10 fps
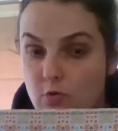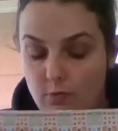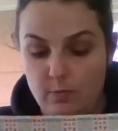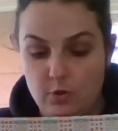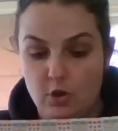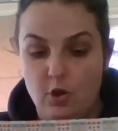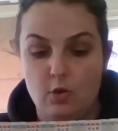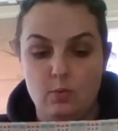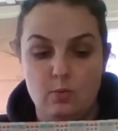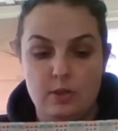from
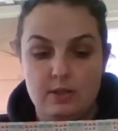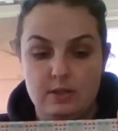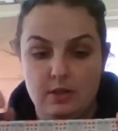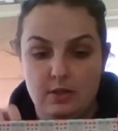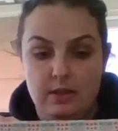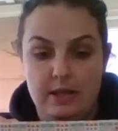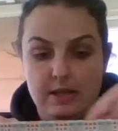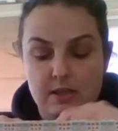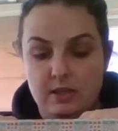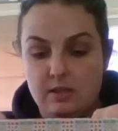Joe. It's another
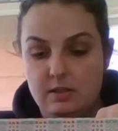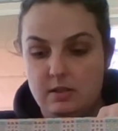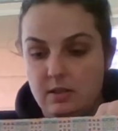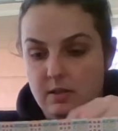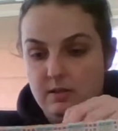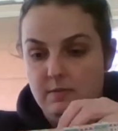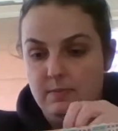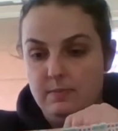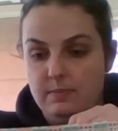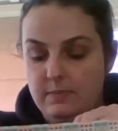lady that I
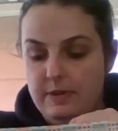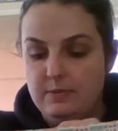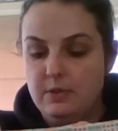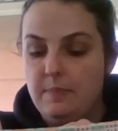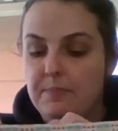found.